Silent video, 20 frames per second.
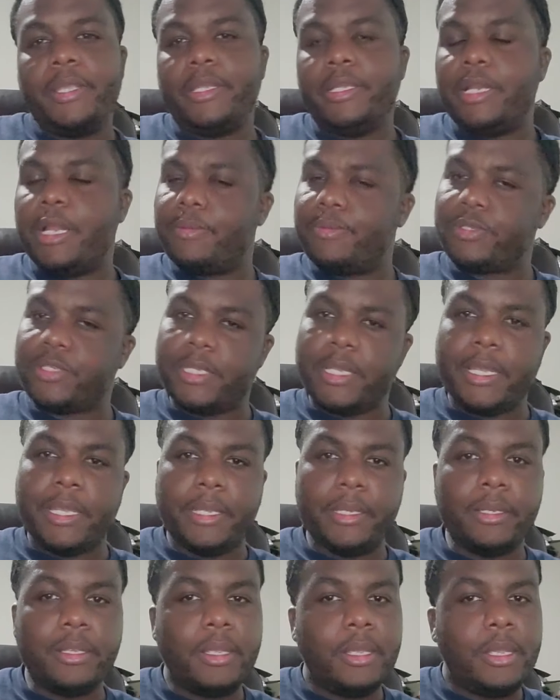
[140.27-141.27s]
You know what I'm
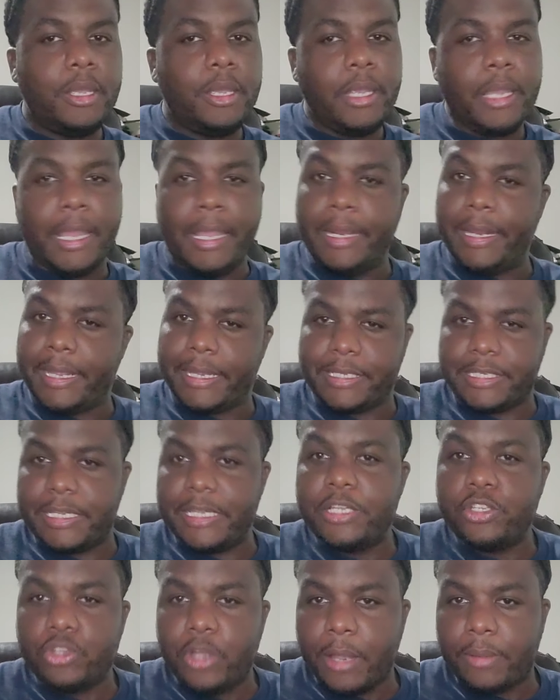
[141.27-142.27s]
saying? And like I said,
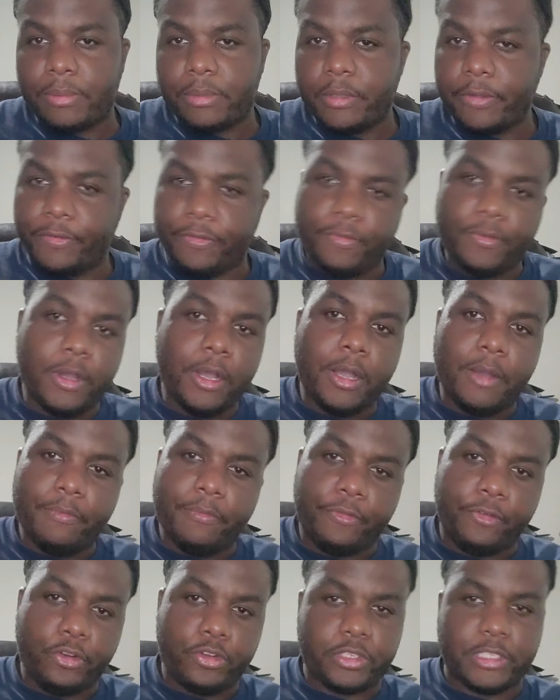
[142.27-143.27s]
he dropped the
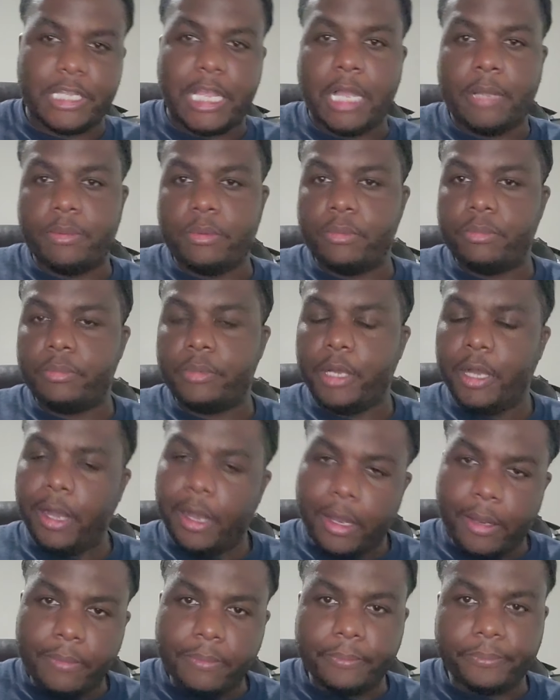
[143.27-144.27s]
first
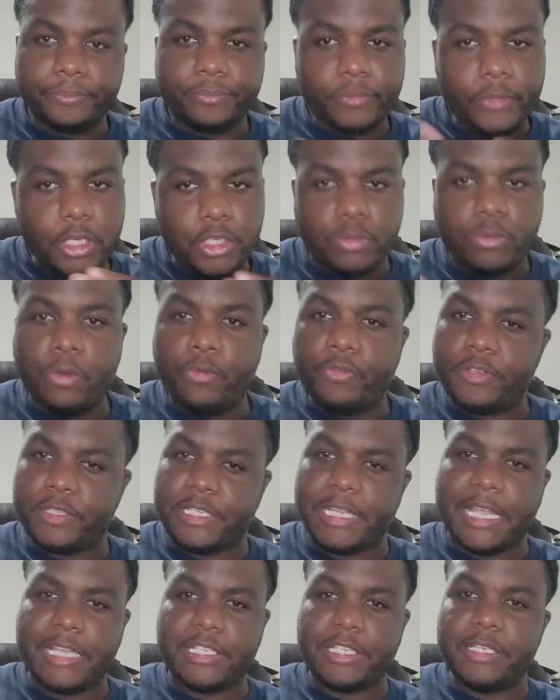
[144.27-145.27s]
album, Smooth
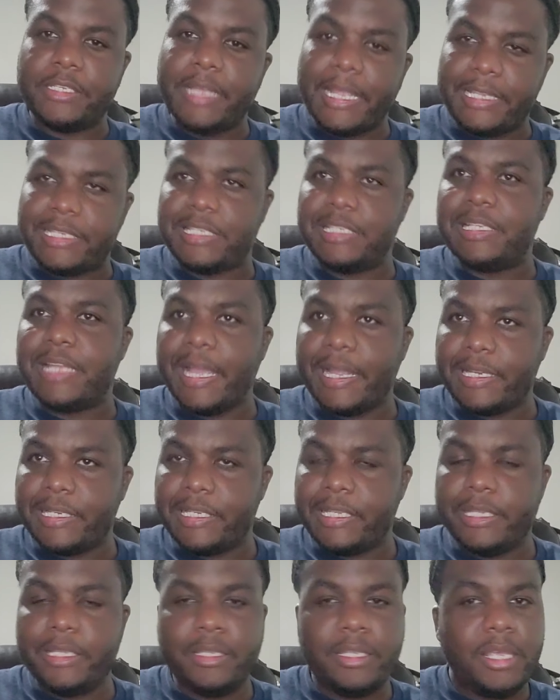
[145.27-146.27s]
Assassin,
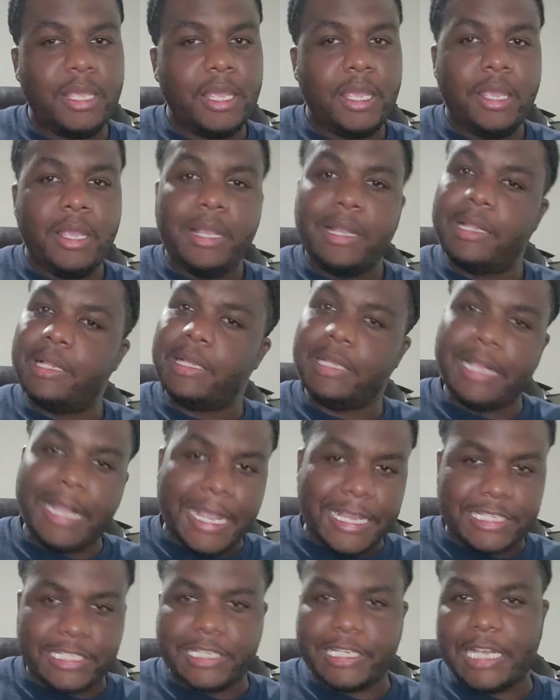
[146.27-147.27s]
1990,
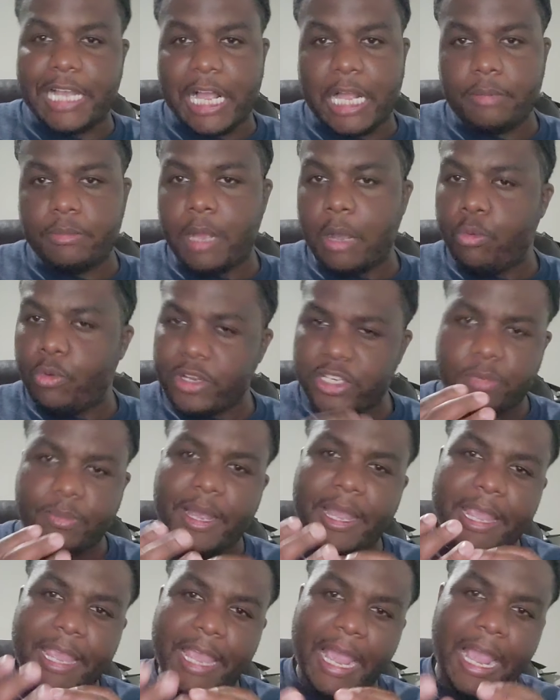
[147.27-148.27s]
classic album. I wish
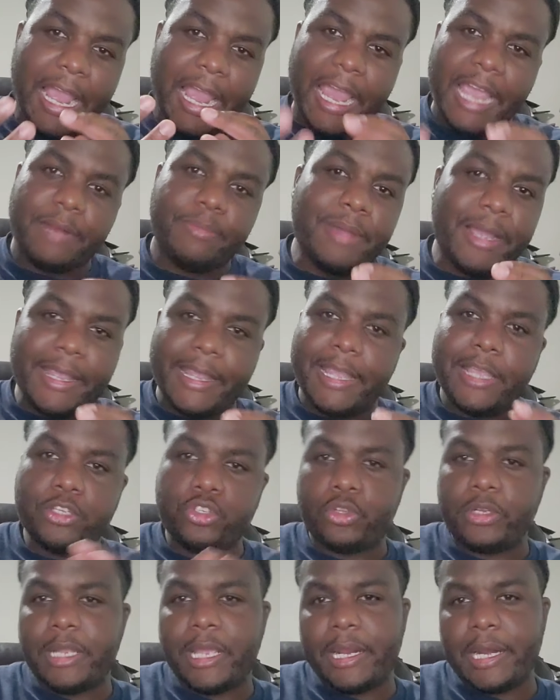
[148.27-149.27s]
I had my
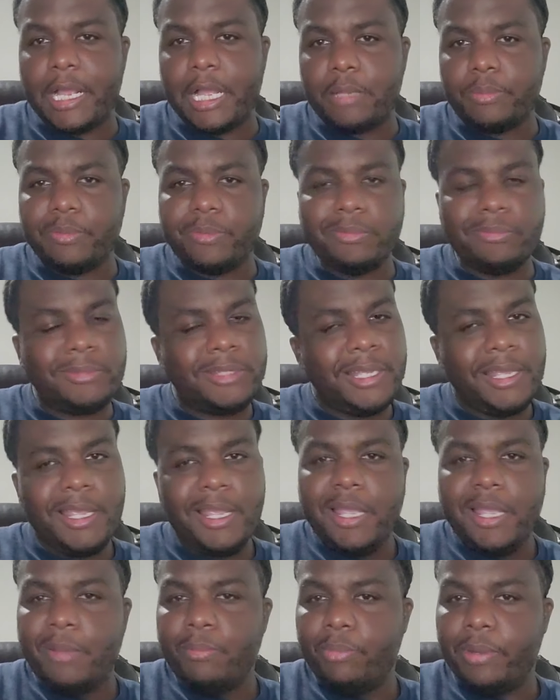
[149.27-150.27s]
hands on that album,
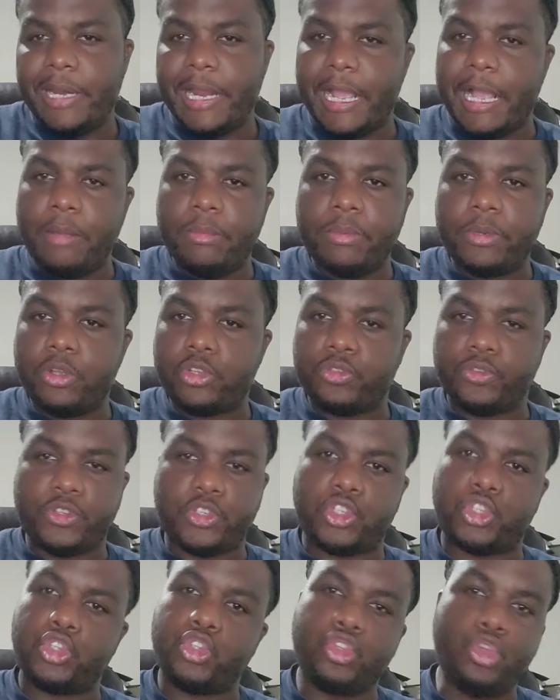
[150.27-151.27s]
but that album goes for
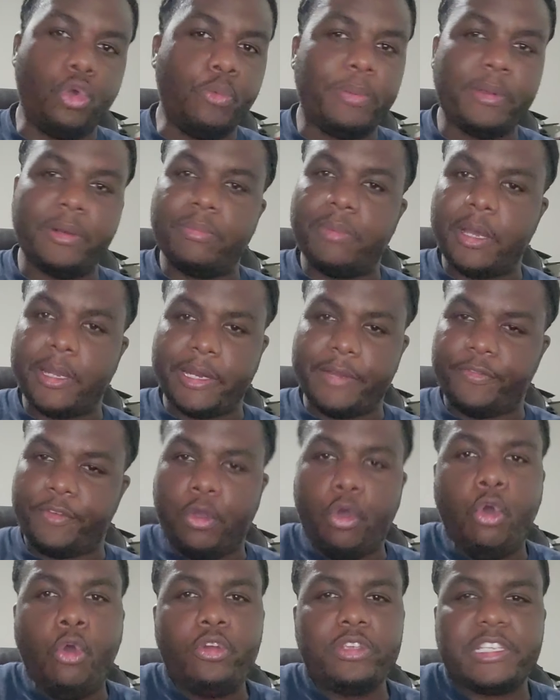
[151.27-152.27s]
stupid money.
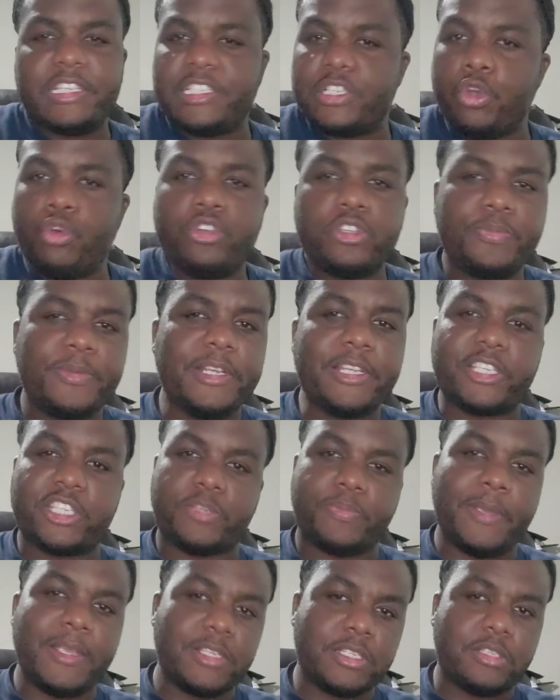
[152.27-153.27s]
It's always been
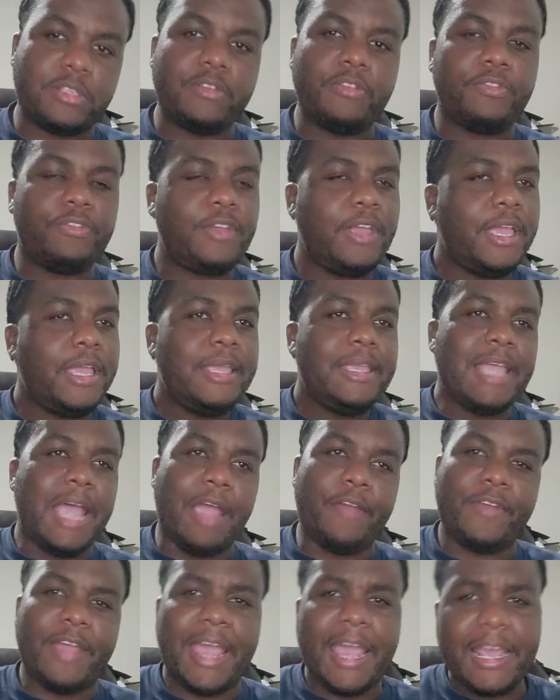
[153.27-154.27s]
expensive.
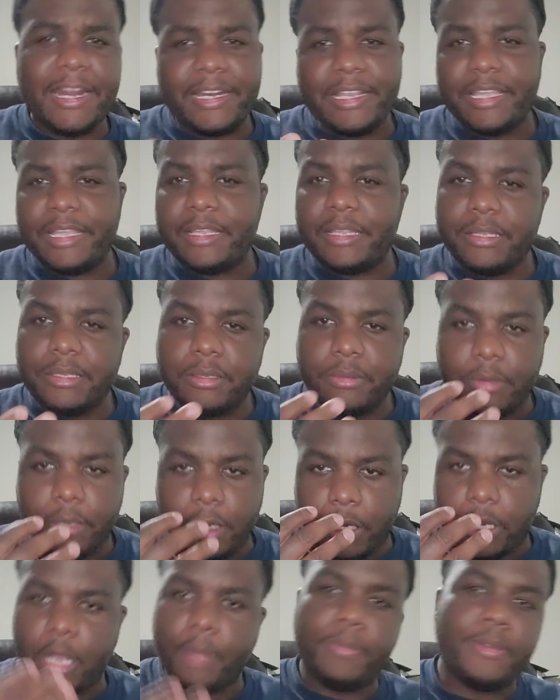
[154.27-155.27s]
I've had a
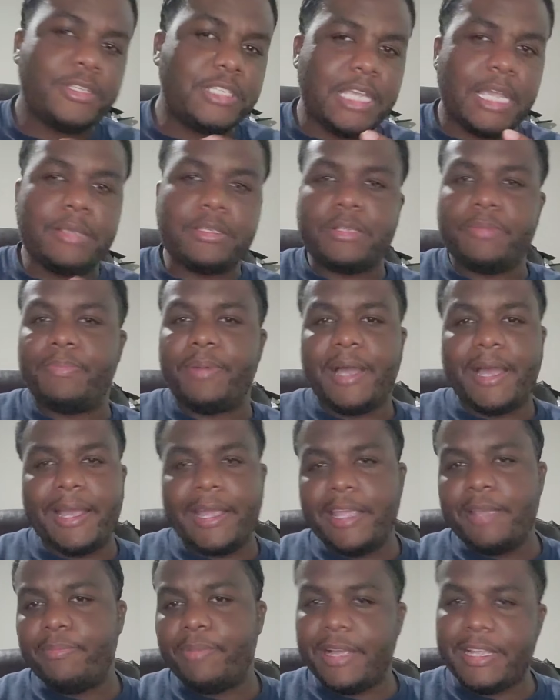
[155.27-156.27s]
couple of times to
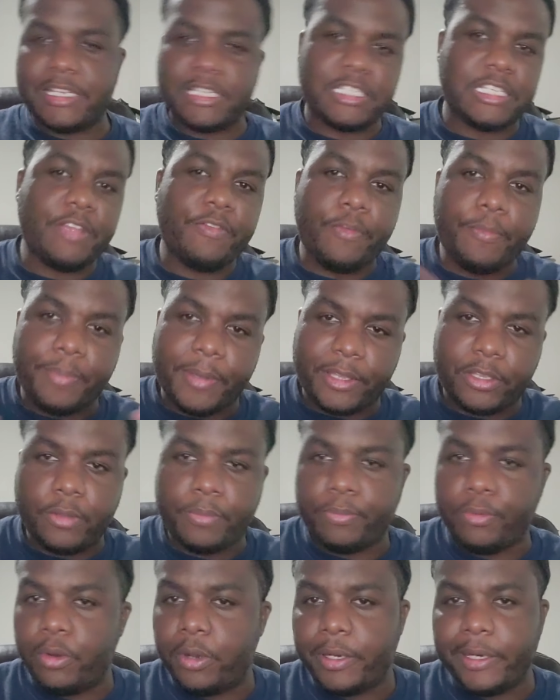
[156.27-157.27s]
buy it, but I just never picked
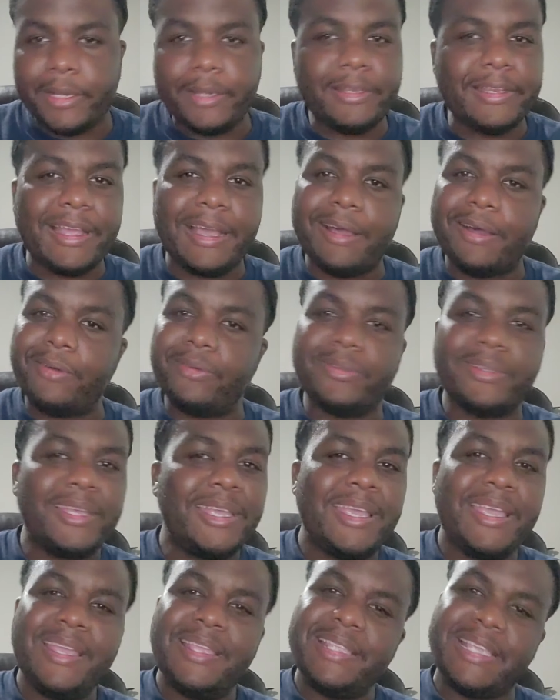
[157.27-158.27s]
up on it. Now
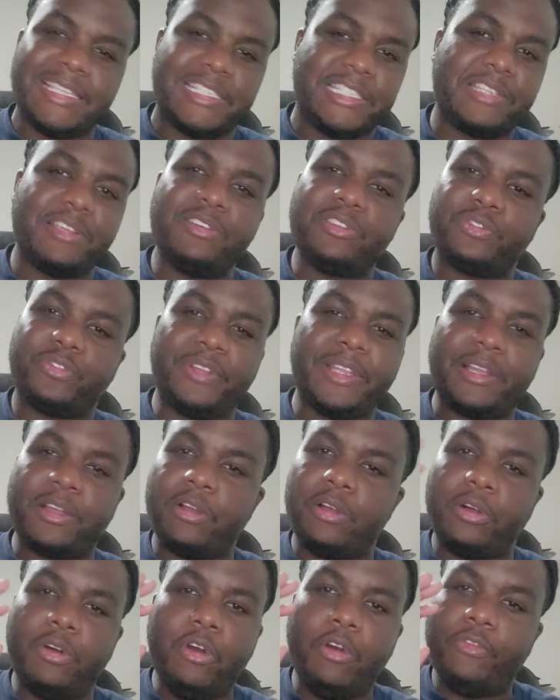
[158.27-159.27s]
that shit goes for like
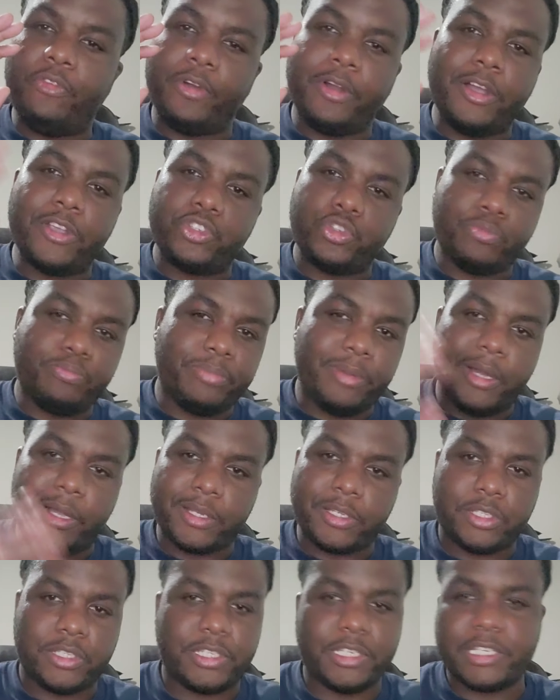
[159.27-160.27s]
over 100
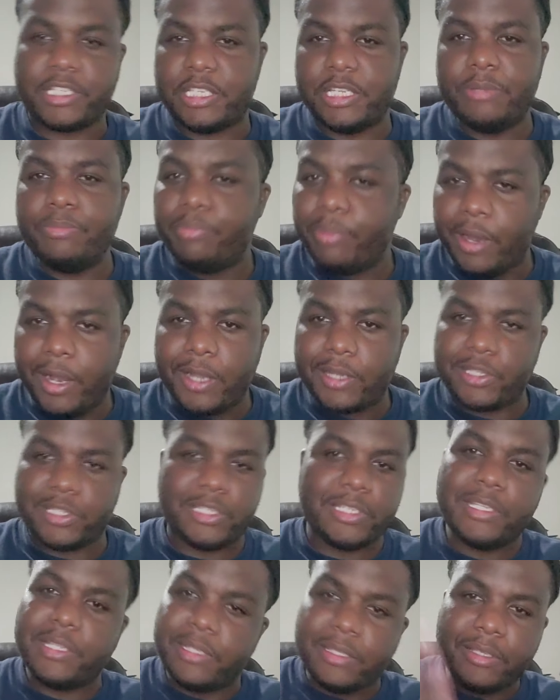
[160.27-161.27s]
bucks,
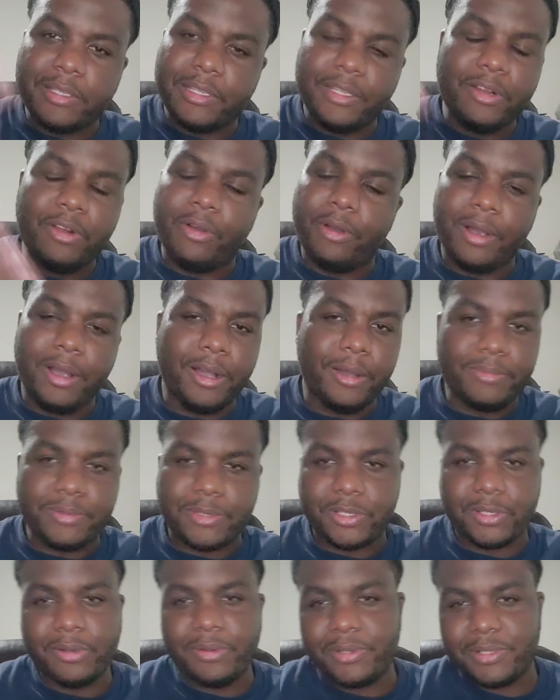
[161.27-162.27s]
$60 and up.
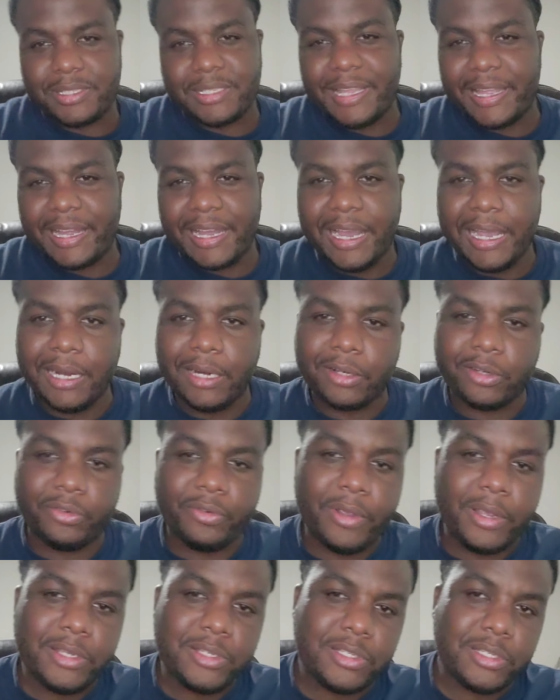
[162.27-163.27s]
So it's like kind of
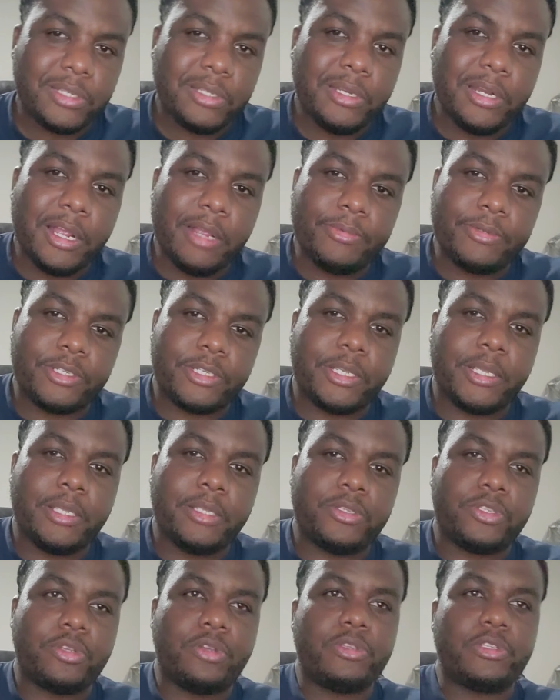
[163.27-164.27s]
crazy, you know what I'm saying?
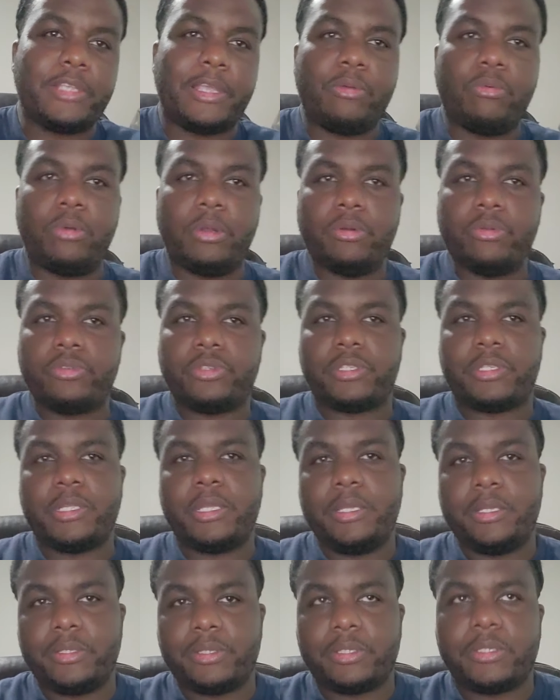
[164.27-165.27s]
So it's like one of those
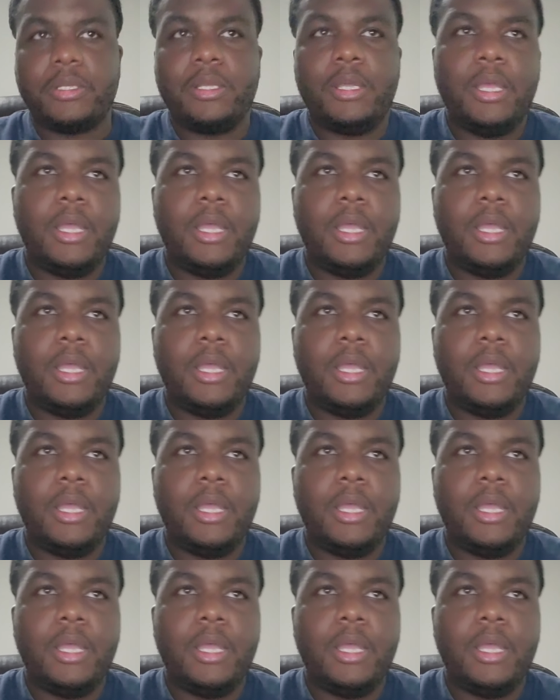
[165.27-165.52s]
things.